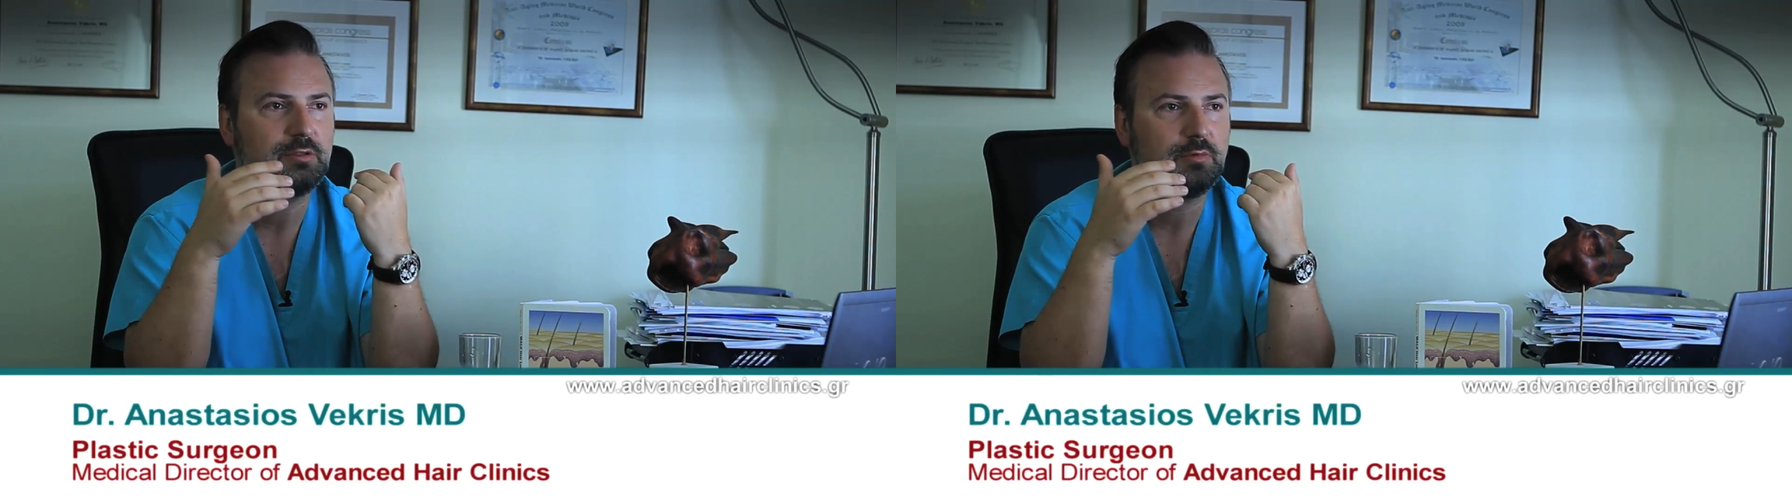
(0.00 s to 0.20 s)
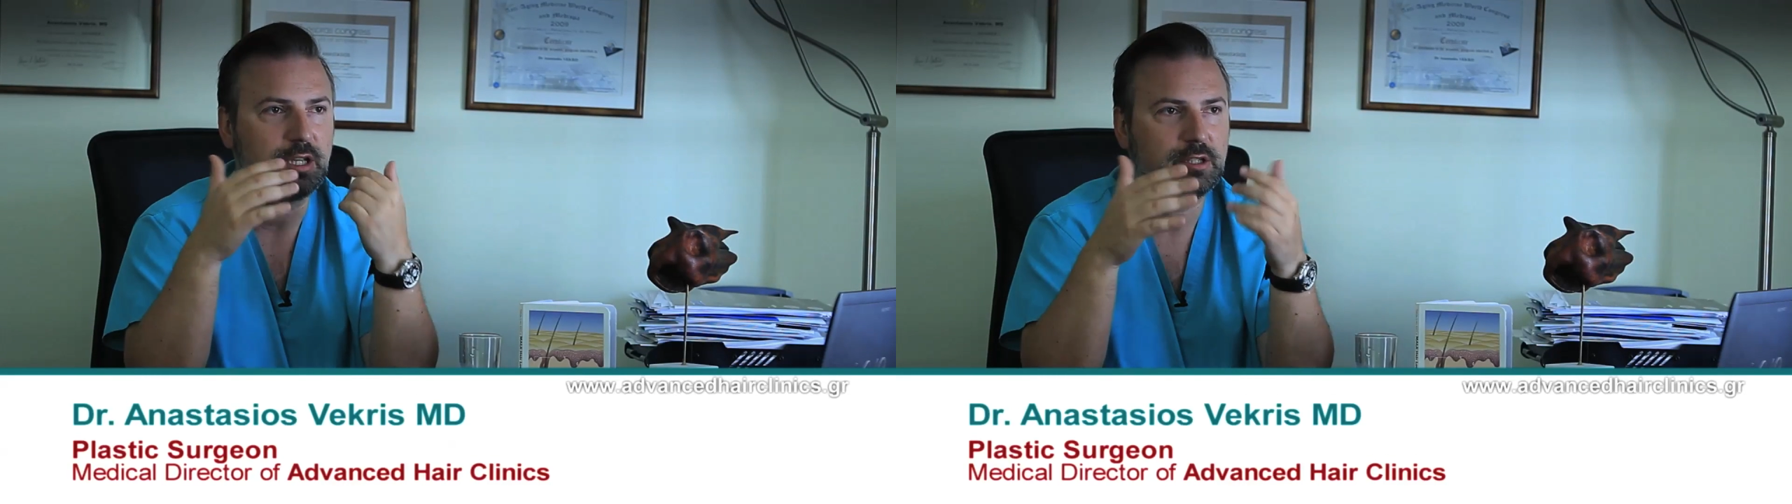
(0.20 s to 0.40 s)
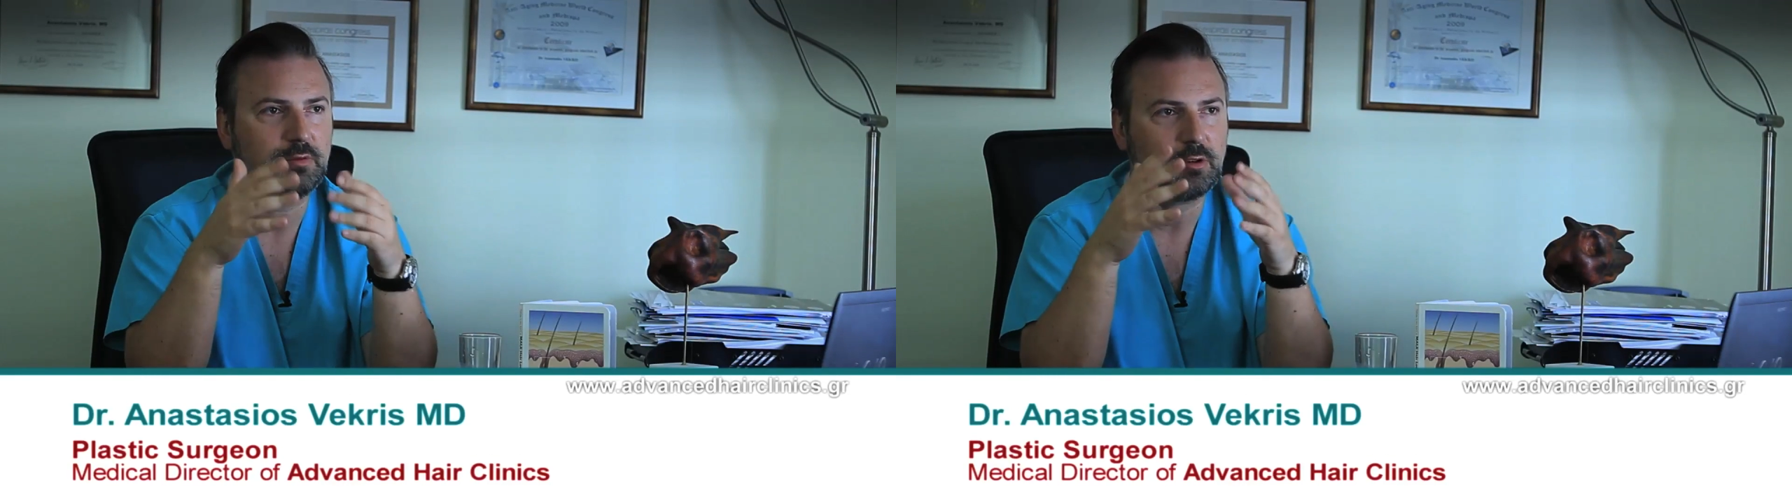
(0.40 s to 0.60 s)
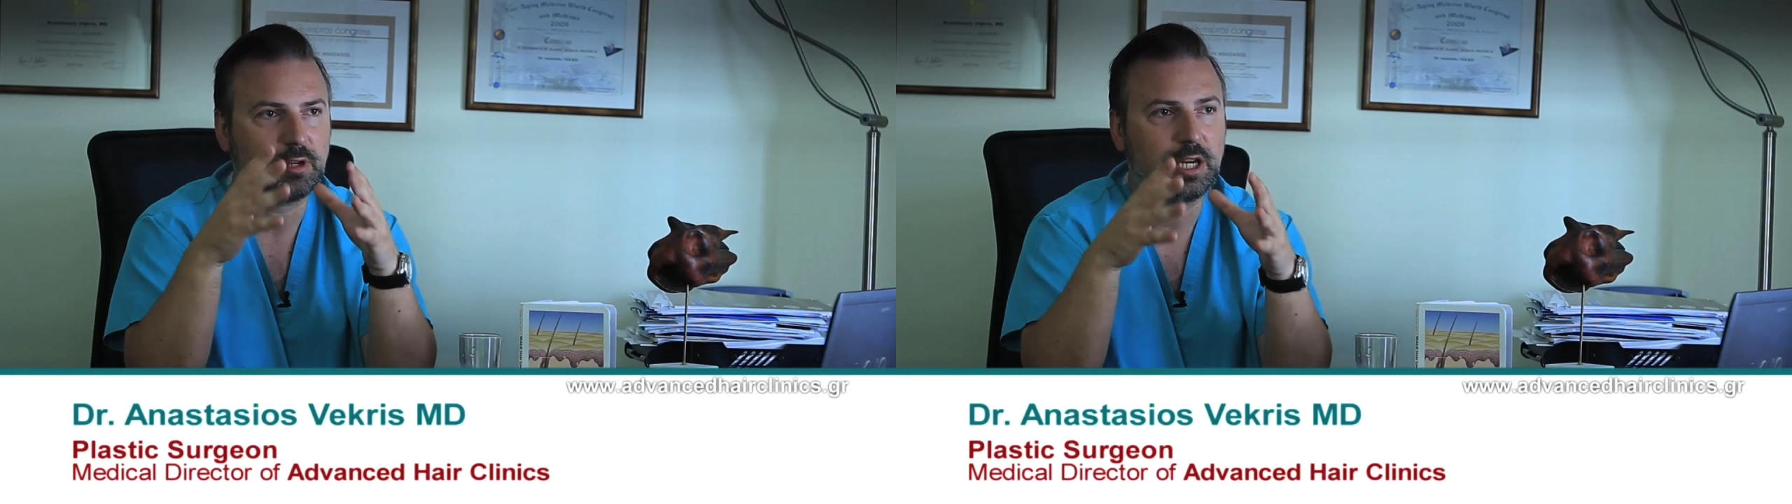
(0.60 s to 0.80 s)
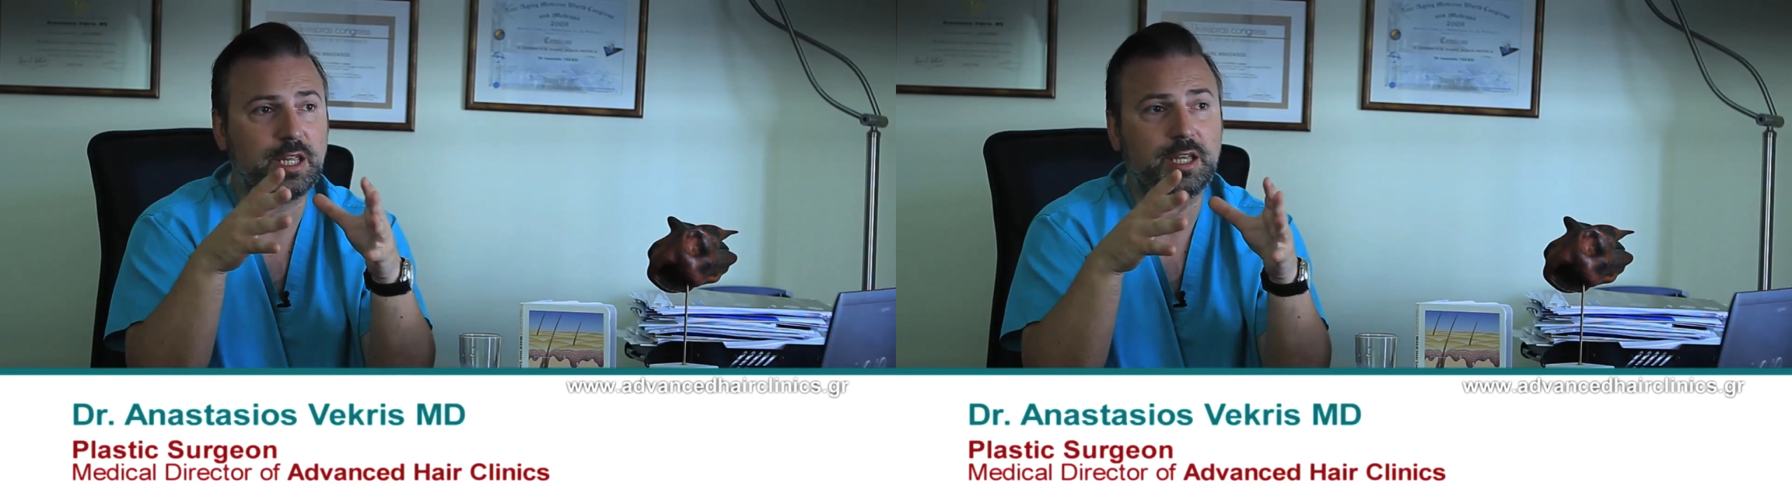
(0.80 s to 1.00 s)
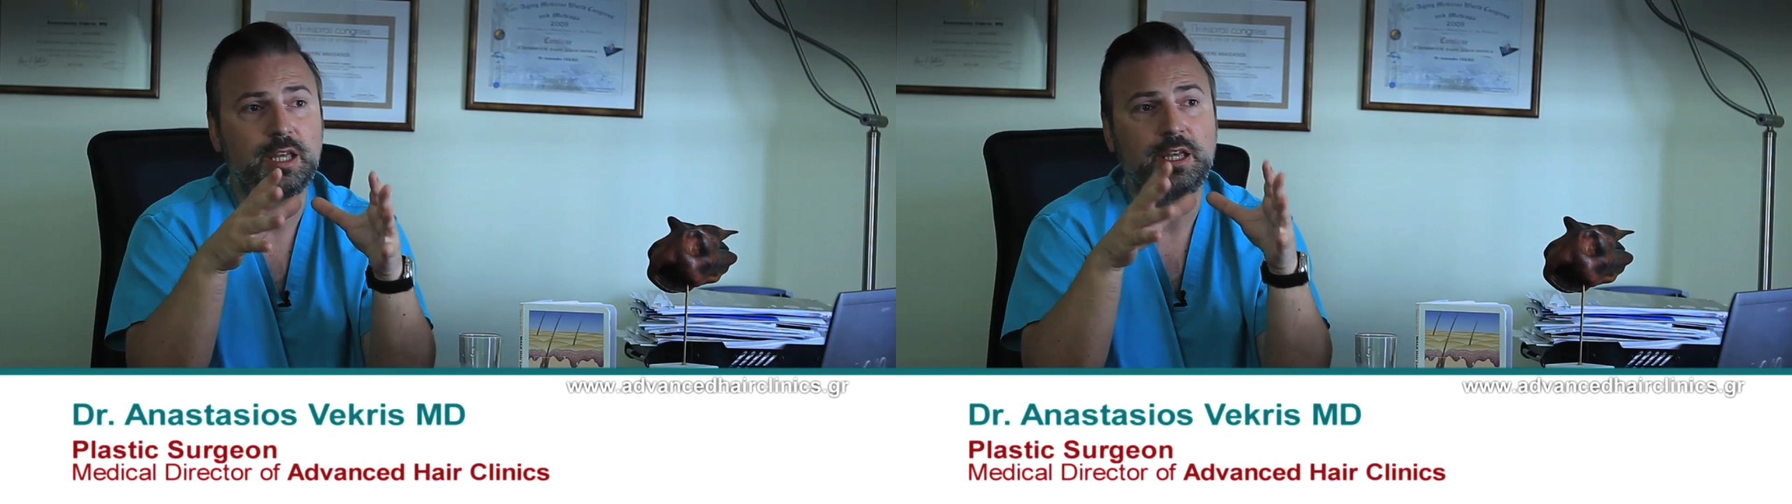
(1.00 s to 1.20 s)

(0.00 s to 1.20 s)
to us, to our clinic,